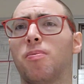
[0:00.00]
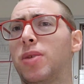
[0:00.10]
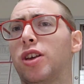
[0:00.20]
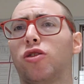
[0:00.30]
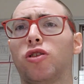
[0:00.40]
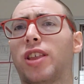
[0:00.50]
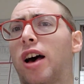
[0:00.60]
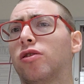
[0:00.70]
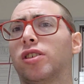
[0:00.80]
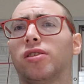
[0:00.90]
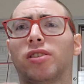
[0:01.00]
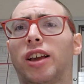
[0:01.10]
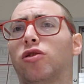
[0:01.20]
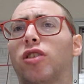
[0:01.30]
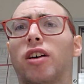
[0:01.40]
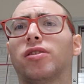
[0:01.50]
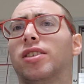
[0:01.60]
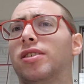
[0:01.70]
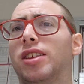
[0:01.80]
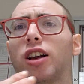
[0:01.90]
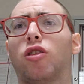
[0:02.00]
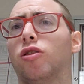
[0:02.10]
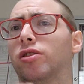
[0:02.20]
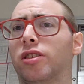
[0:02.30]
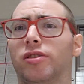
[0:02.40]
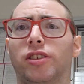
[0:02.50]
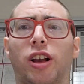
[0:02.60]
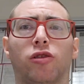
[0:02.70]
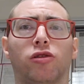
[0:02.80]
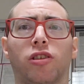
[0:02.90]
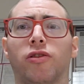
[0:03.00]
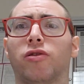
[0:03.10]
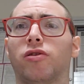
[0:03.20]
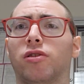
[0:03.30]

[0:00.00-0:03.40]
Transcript: mid 2000s, late 2000s, Nickelodeon Disney Channel, so,